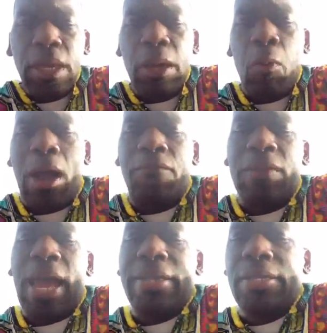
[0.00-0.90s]
And while
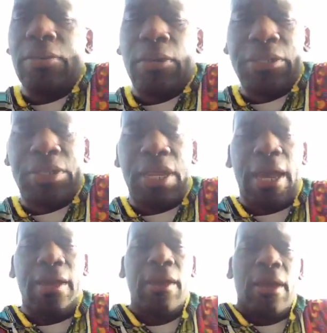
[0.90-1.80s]
flying here on
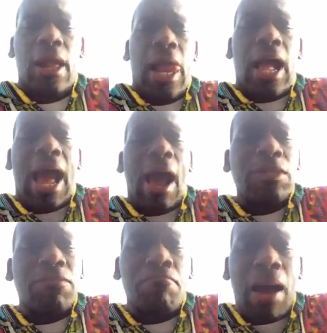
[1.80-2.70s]
today, I
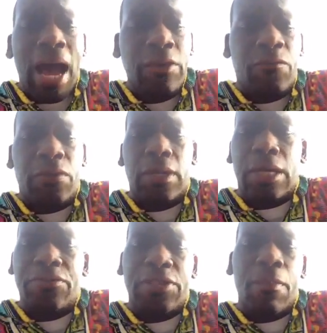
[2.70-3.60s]
was mindful
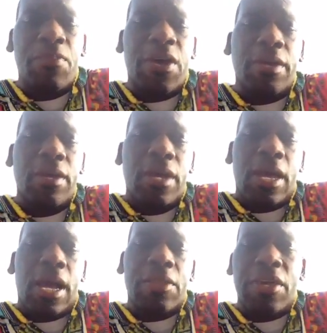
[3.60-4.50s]
of something
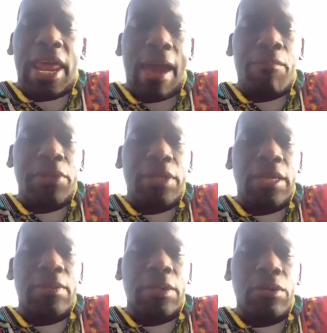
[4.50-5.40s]
that happened
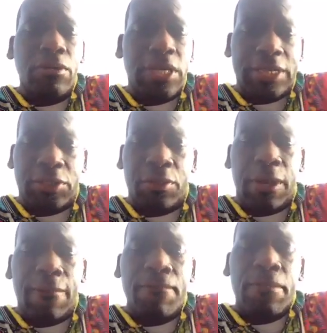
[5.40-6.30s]
in the New
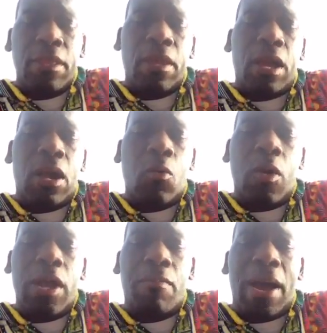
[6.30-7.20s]
Testament,
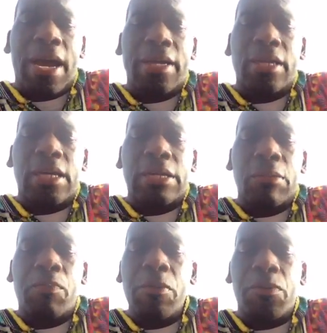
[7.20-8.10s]
whereby
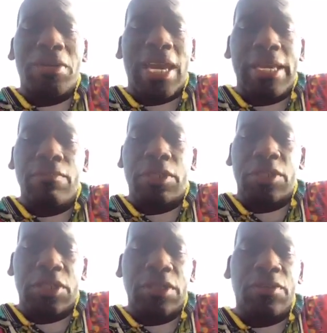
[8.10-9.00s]
the people came to
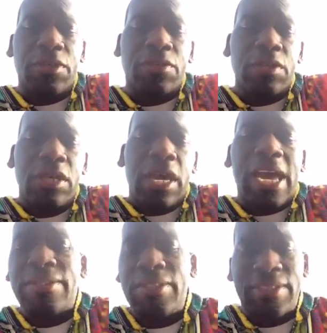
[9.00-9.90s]
Jesus
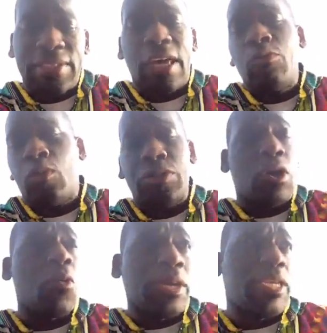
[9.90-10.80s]
as the sun was
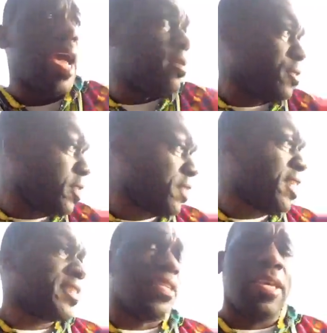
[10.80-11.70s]
going down, just
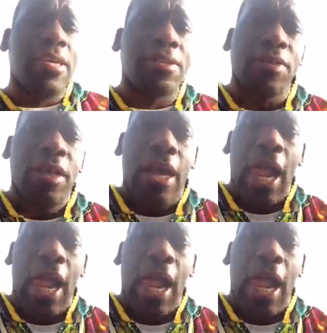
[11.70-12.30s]
as it is